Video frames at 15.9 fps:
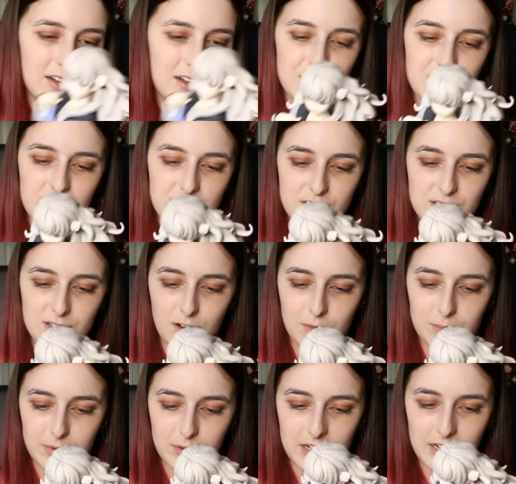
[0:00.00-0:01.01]
Oh, she's
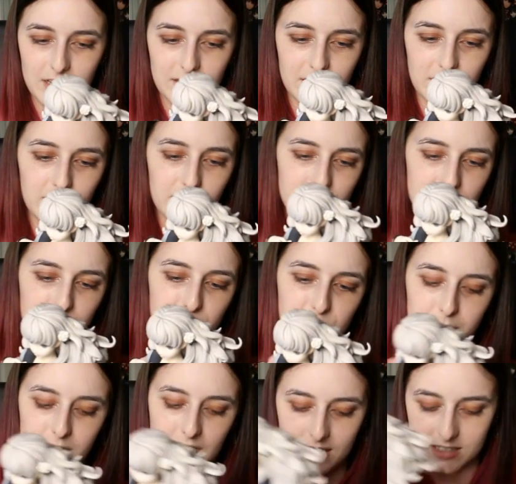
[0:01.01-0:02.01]
so pretty though. Oh, there's so
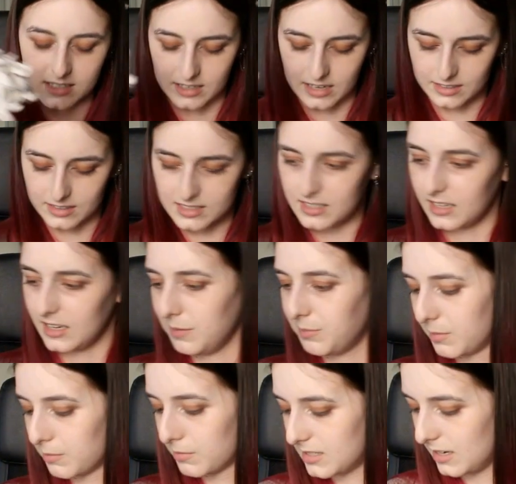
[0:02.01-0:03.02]
much plastic. At least they
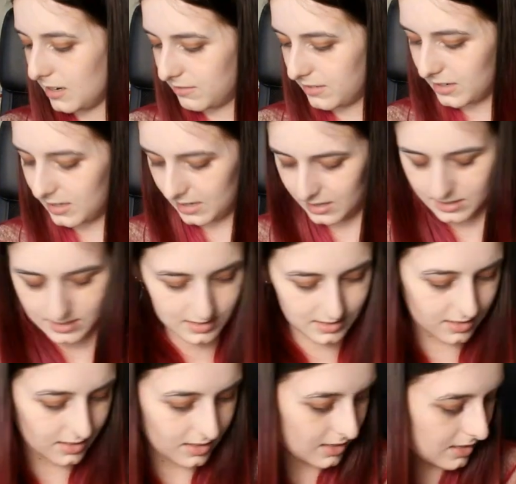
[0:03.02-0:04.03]
keep them safe, I
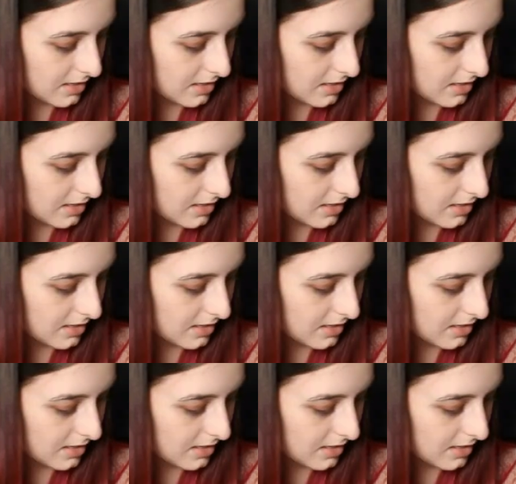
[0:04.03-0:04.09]
guess.